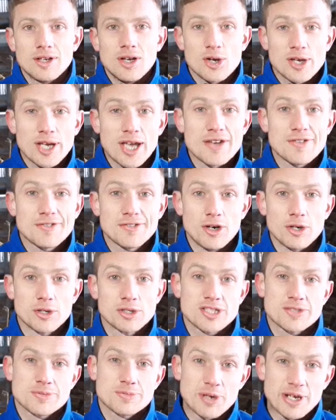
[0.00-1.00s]
Okay
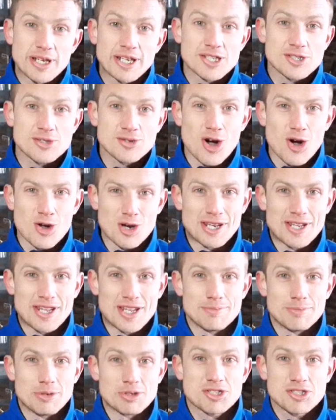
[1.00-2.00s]
folks, spring is rolling
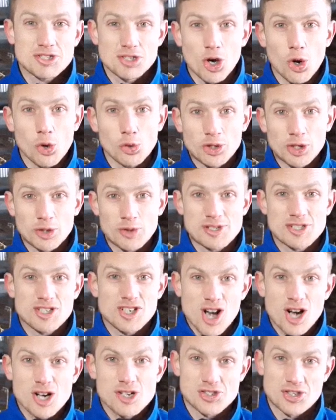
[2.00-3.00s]
in, but so too is
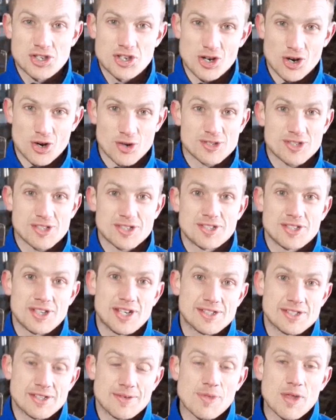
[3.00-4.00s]
coccidiosis
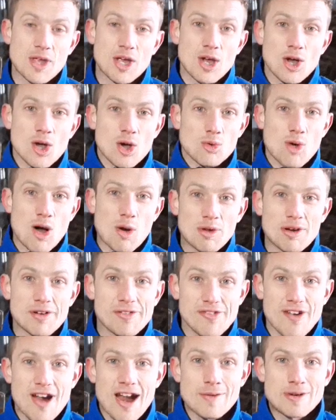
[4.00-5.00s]
season. What would a
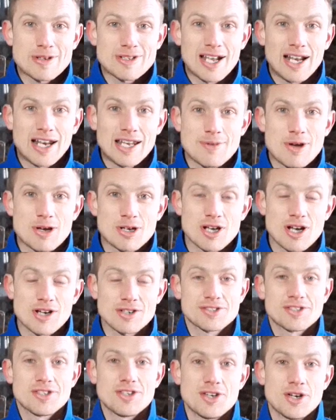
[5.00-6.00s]
farmer tell you about
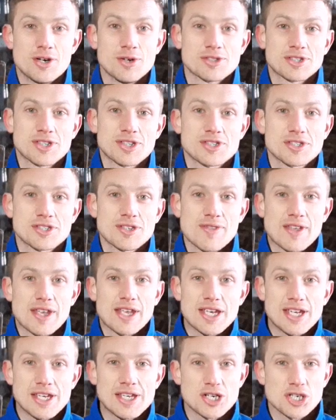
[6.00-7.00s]
coccidiosis?
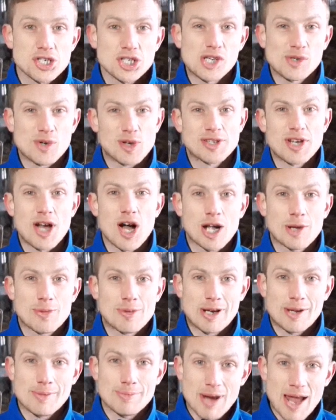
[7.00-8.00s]
He or she will talk
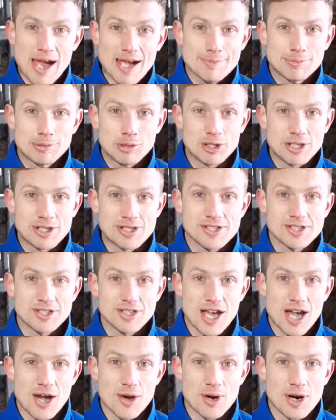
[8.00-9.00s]
about a black bloody
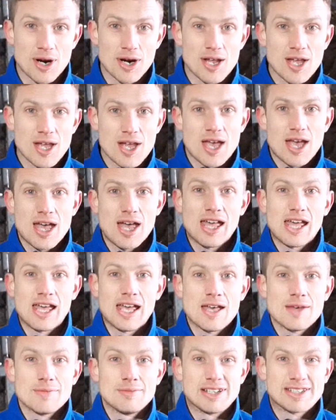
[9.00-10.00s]
scour,
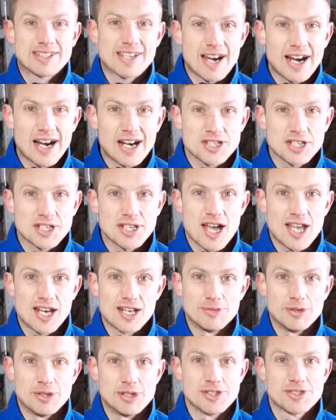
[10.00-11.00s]
uh, lethargic
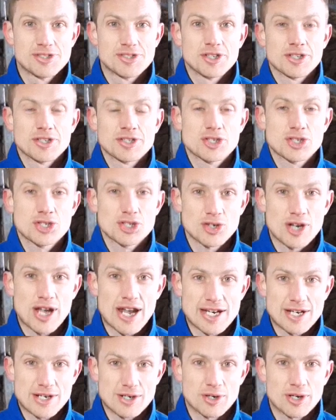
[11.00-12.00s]
animals,
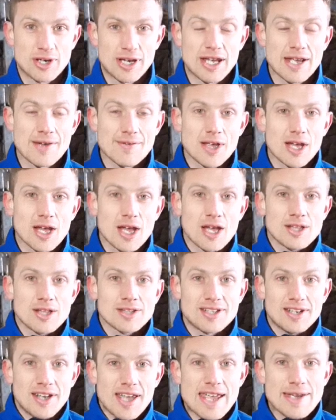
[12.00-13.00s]
straining, okay?
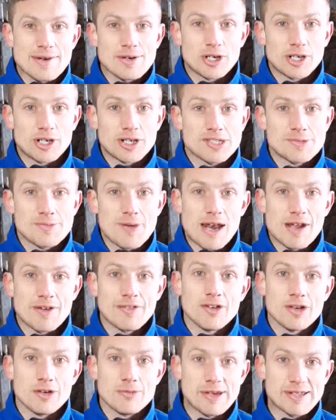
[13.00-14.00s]
Today I'm going to dispel a
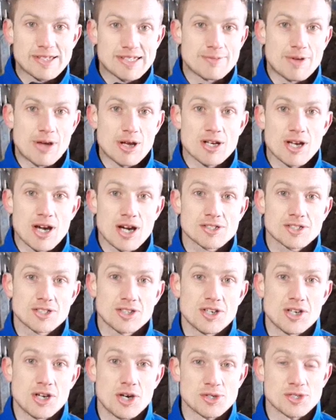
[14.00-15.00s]
few myths about
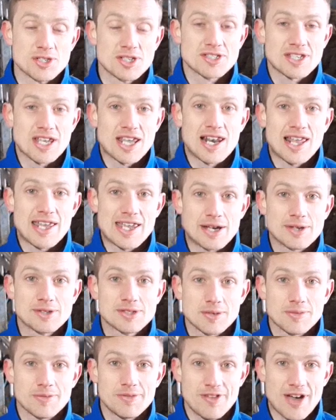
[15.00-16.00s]
coccidiosis and lay
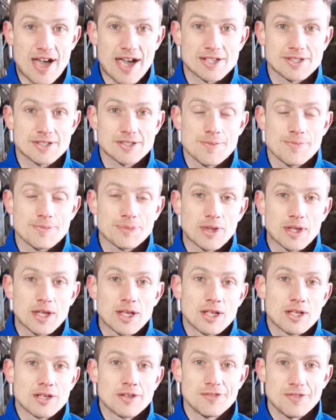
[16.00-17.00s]
out some facts.
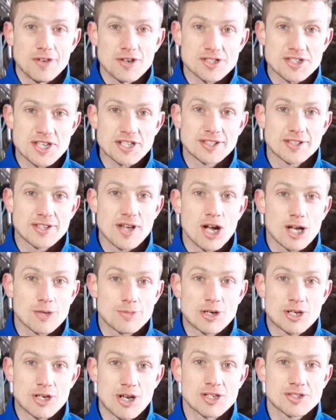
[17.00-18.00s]
The first thing to talk
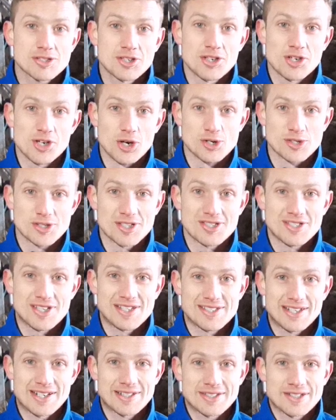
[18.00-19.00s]
about coccidiosis
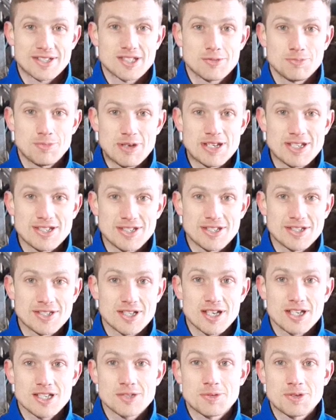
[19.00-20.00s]
is that it's a
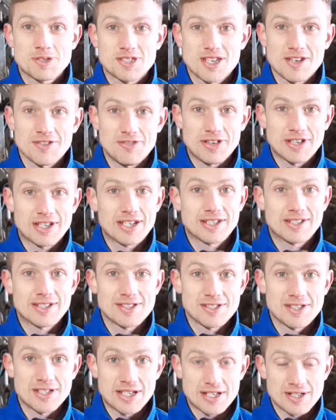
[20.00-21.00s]
species-specific
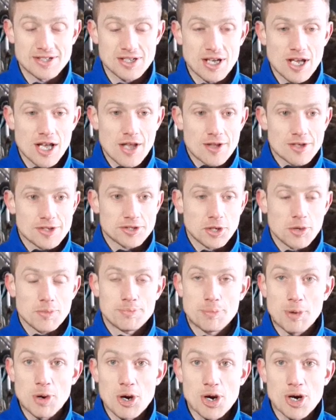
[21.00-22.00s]
disease. So
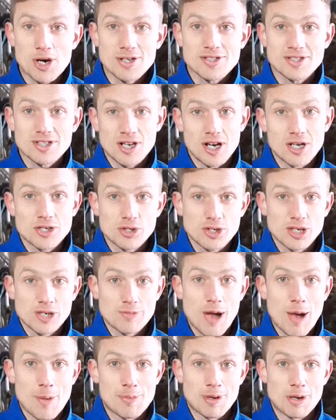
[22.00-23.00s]
birds, contrary to
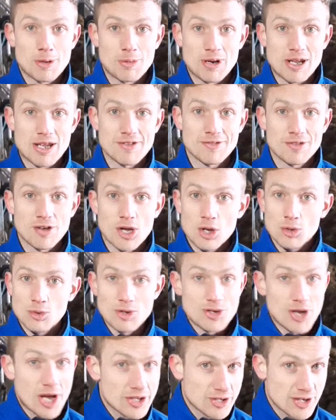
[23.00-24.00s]
popular belief,
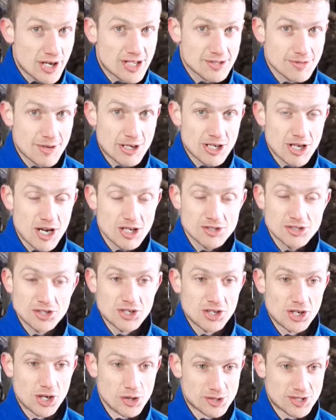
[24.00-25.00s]
will not transmit
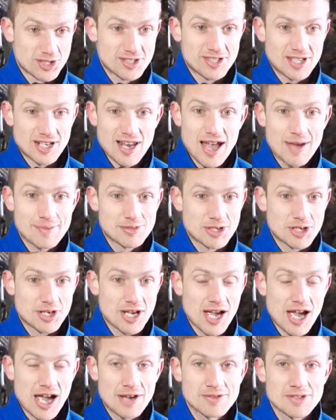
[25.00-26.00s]
coccidiosis to lambs or
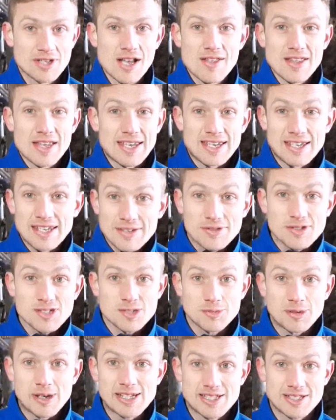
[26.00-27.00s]
calves. Even
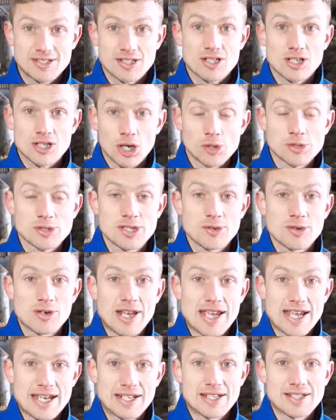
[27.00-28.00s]
species as closely
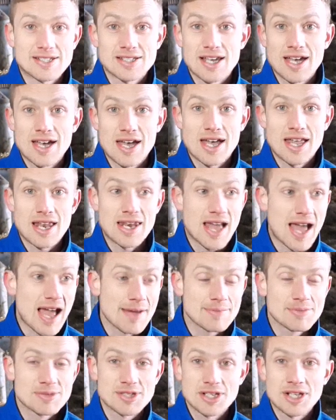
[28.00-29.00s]
related as uh,
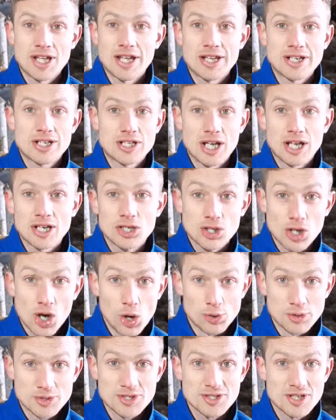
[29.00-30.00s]
lambs and, and, and
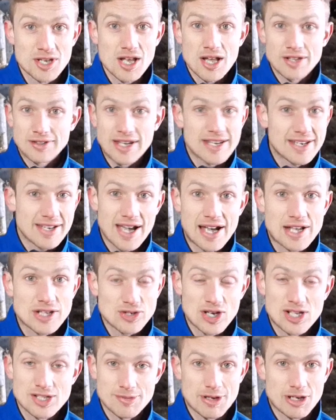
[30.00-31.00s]
goats, they can
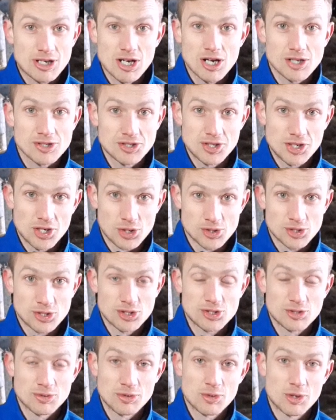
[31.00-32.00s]
transmit
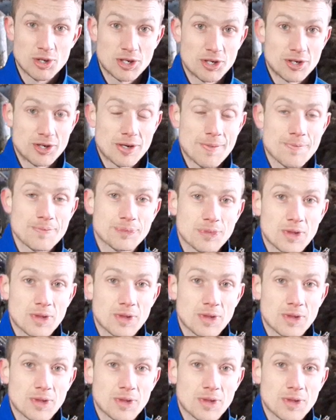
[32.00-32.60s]
coccidiosis to one another.